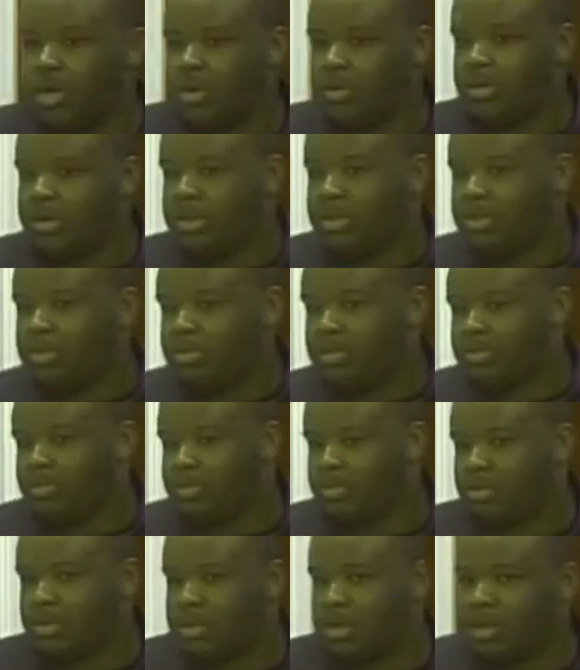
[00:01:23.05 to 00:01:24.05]
mean,
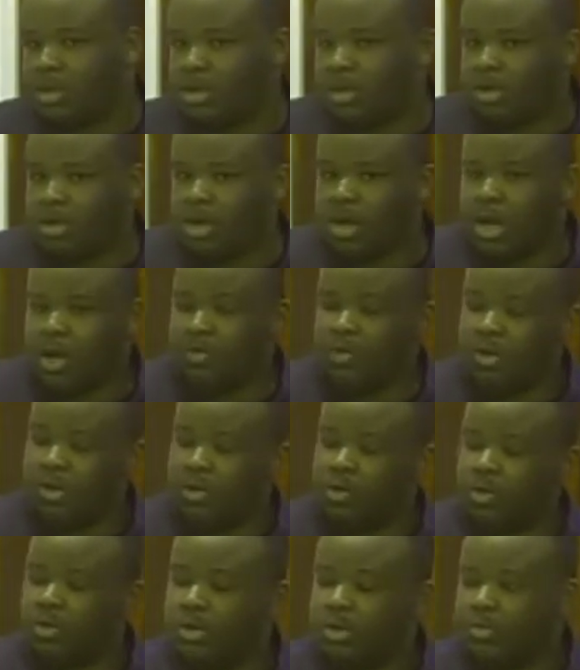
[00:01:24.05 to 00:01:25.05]
I've been
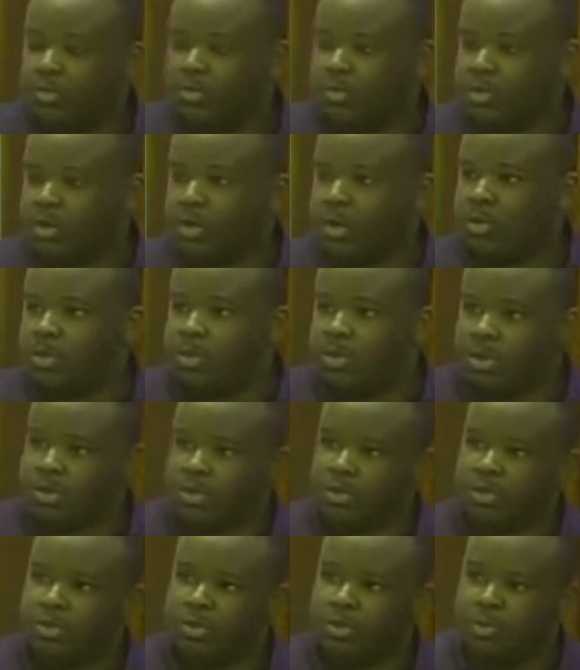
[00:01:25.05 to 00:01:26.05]
doing it for a couple of
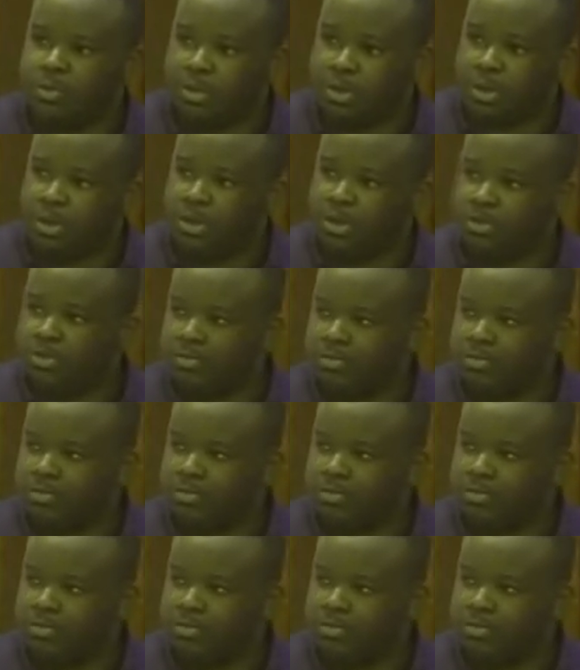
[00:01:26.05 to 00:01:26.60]
years, but